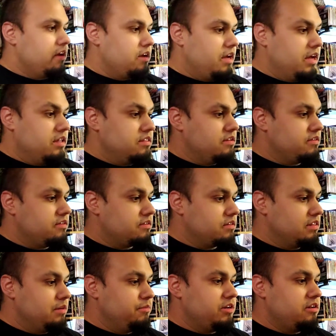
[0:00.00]
And this is
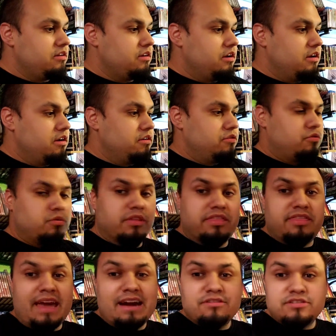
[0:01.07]
limited to
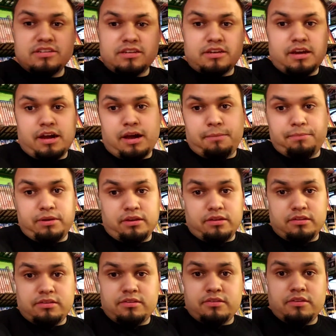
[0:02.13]
1,000
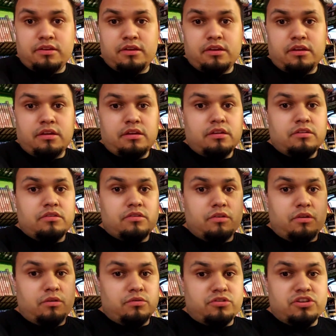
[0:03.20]
copies.
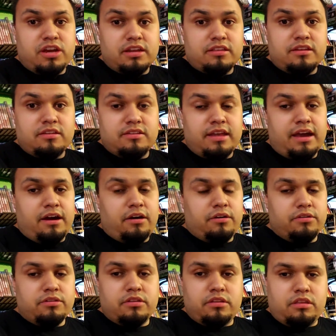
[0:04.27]
So check this out.